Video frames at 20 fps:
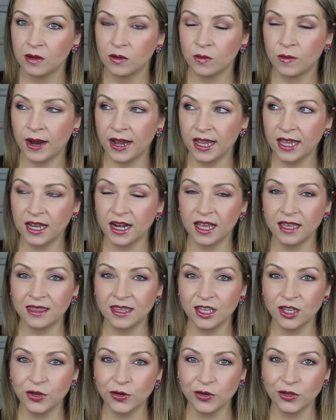right? I
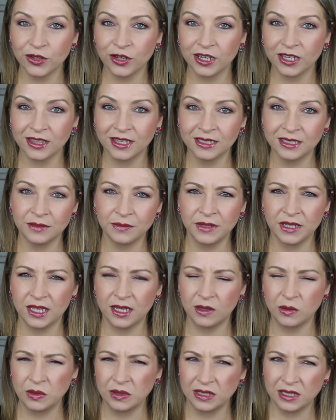think you could look at this and be
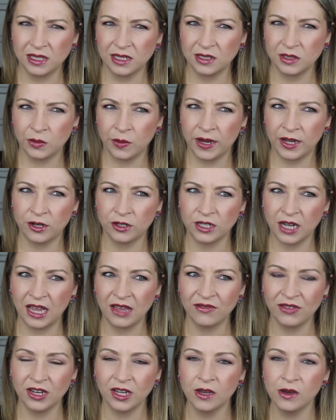like, wasn't this a Ride or
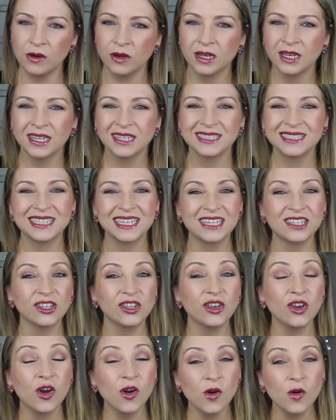Die video? It's like,
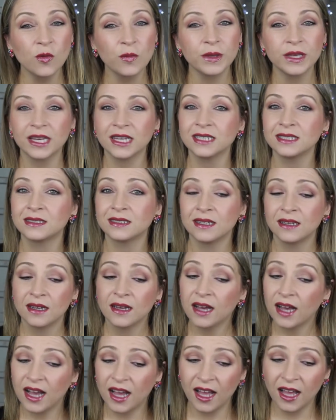no, because
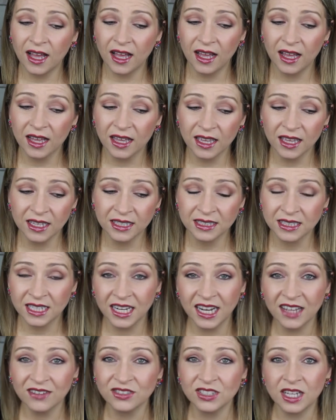it's
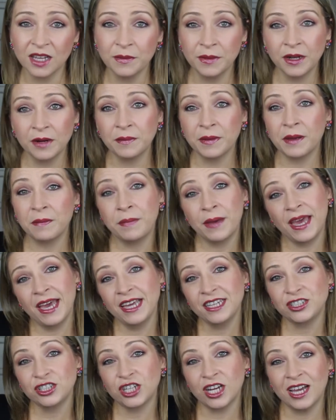going to have to come out of my
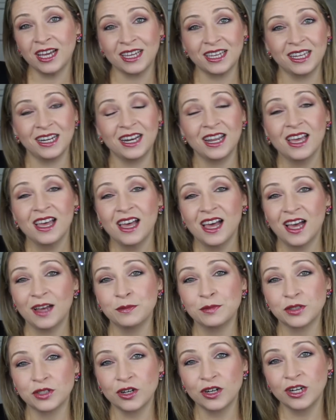paycheck and
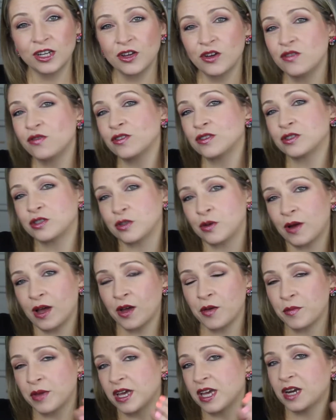I'm starting over, so
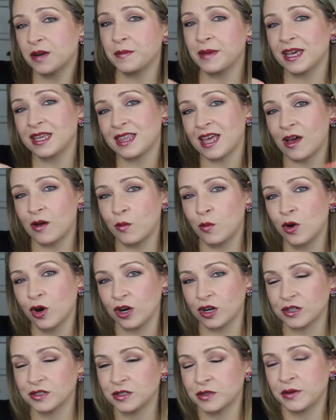how am I going to make that
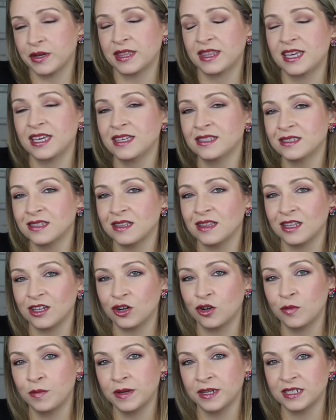work? So I think it's a
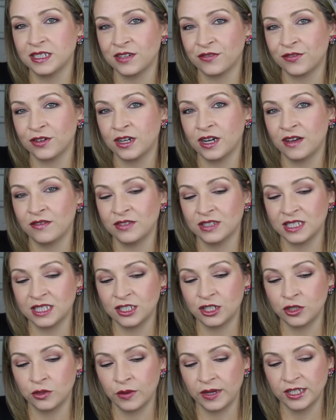little bit different of a
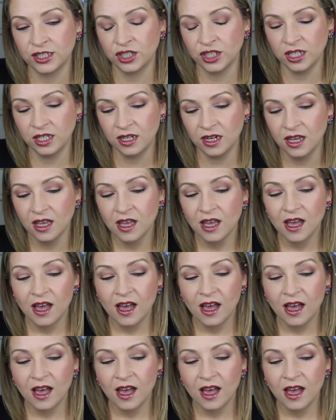situation.